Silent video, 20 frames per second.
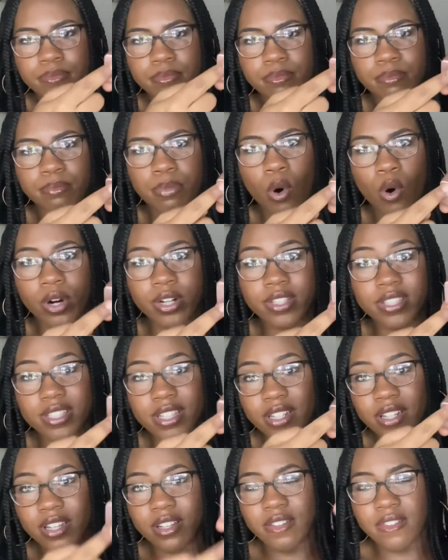ports
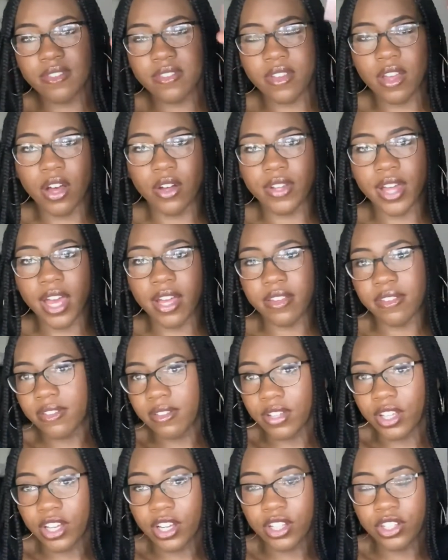in it. So that's
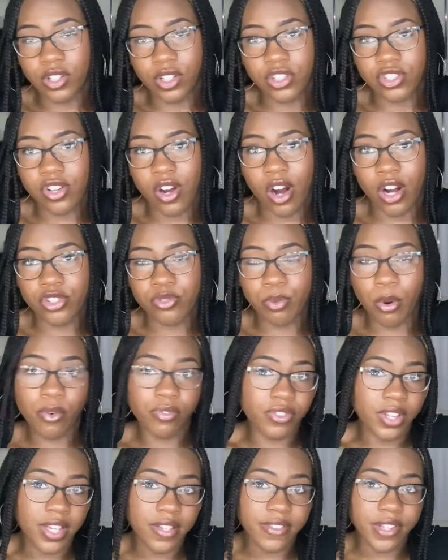good. You could charge both
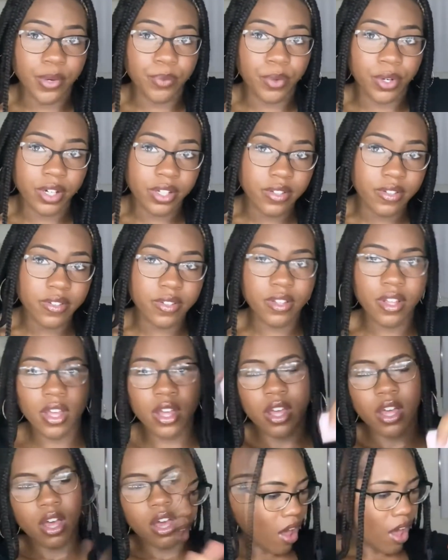things at once.
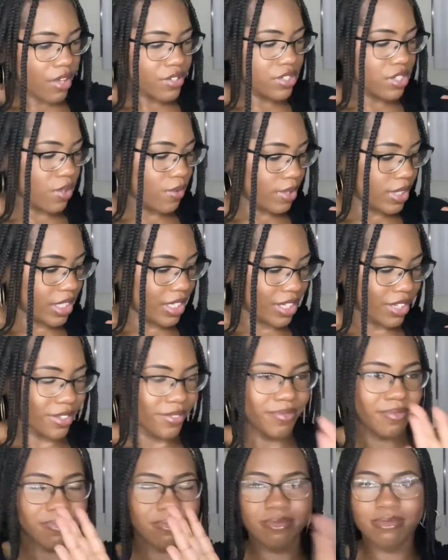Also in here,
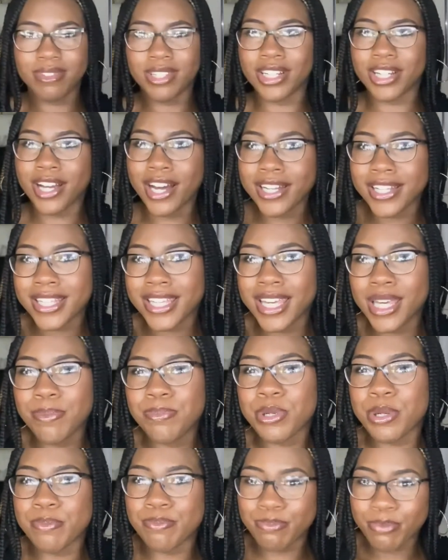you're gonna keep
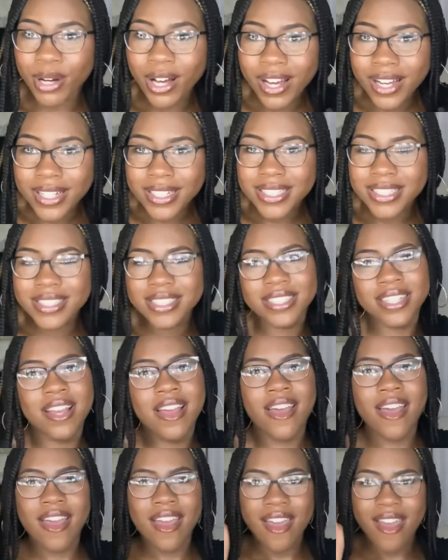your books
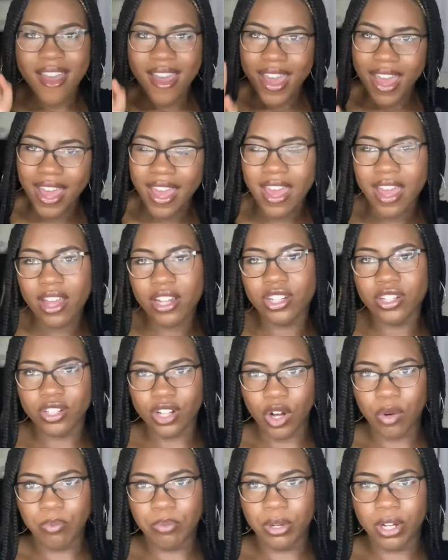and your
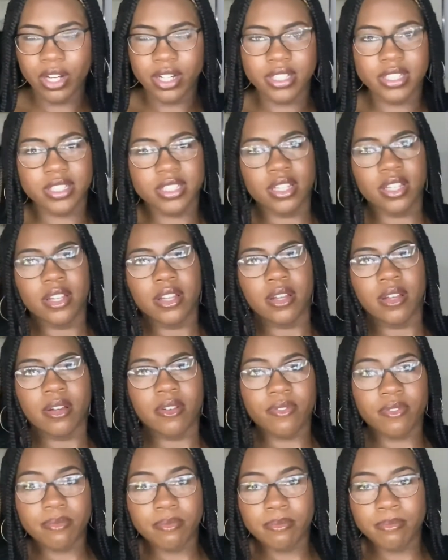notebooks.
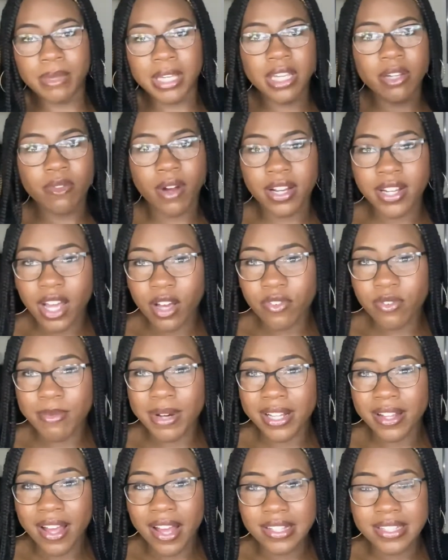Me right now for my
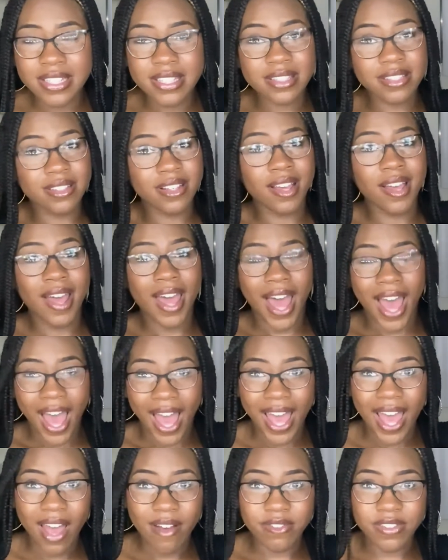classes, I
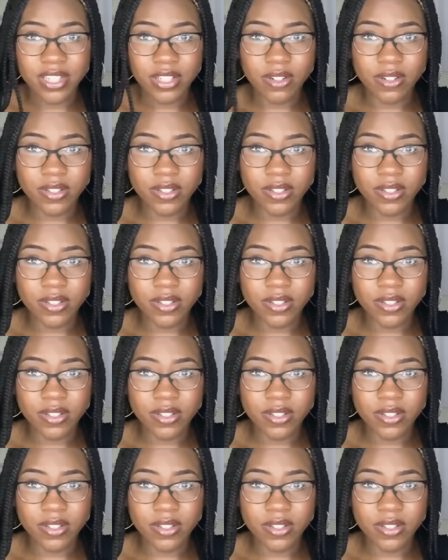have 0